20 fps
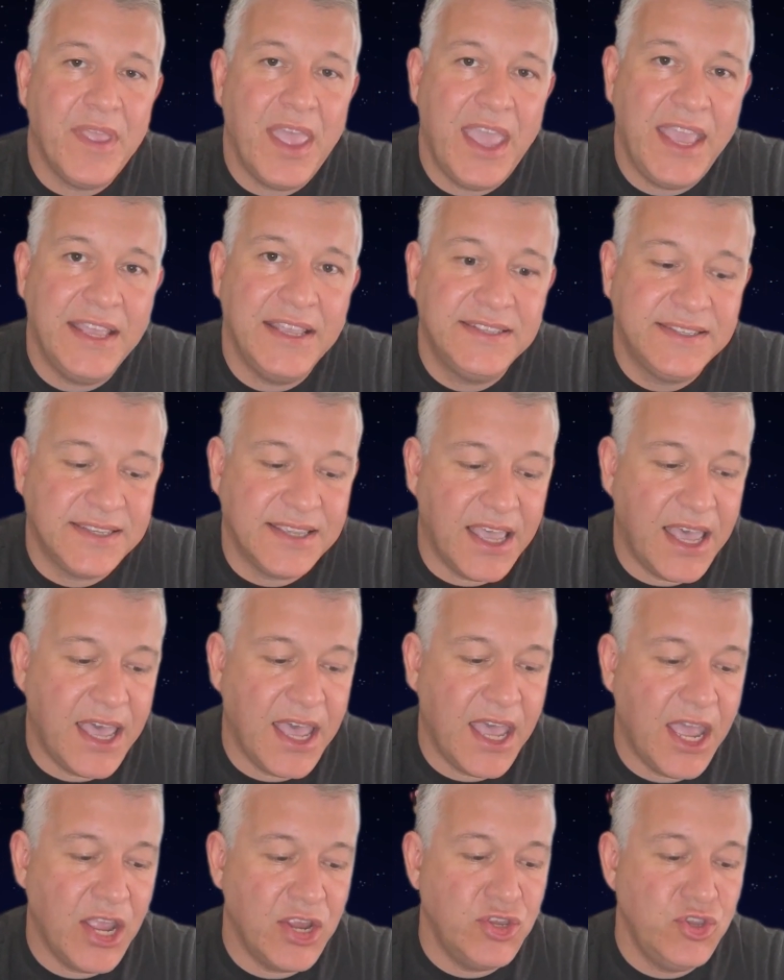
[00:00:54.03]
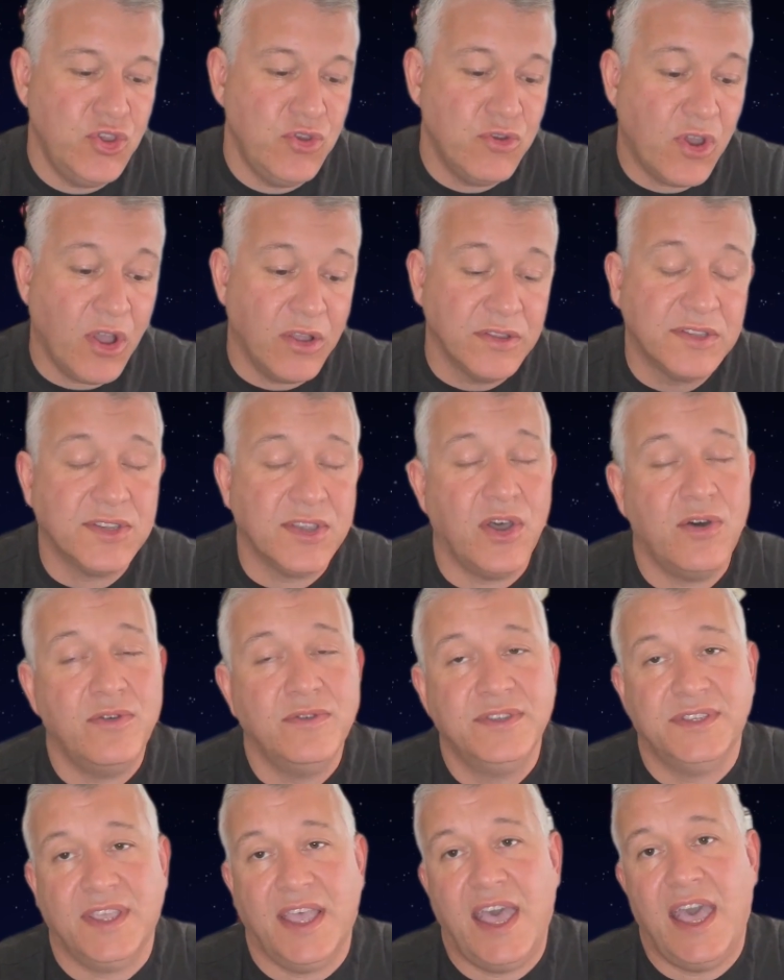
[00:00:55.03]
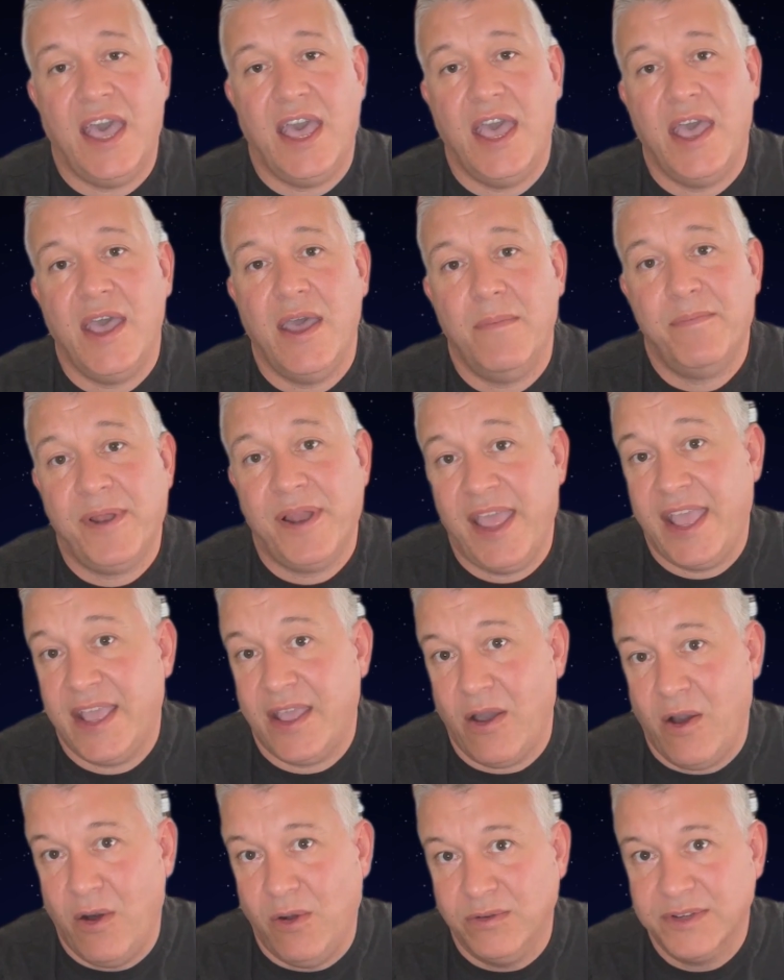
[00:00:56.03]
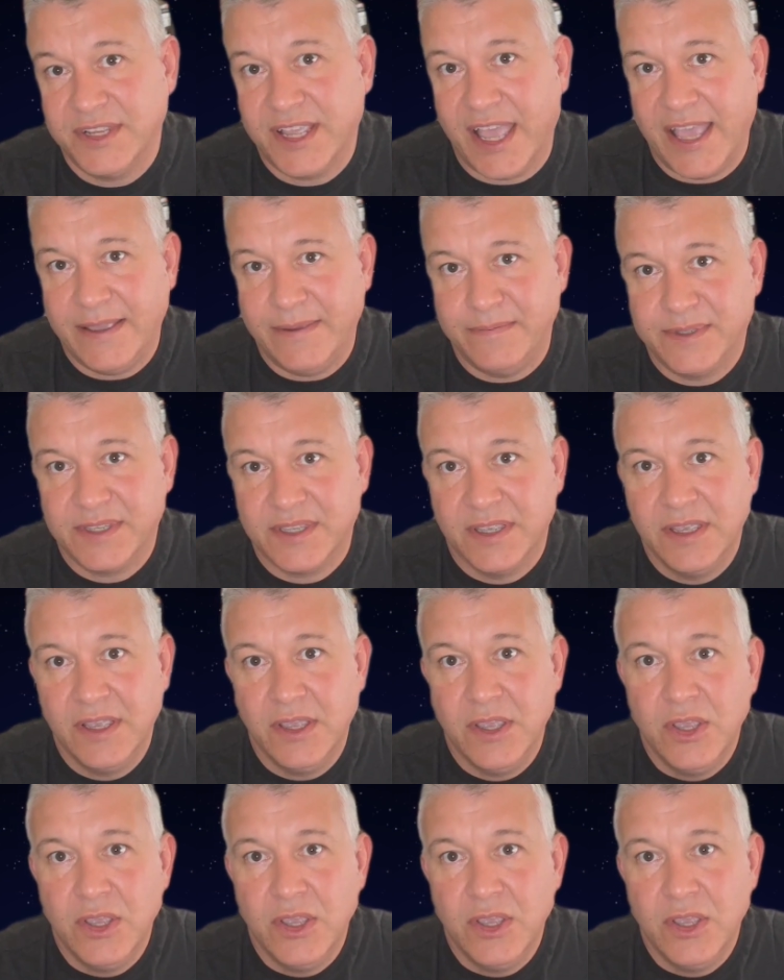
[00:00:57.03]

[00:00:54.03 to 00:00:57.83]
is new consoles playing old games.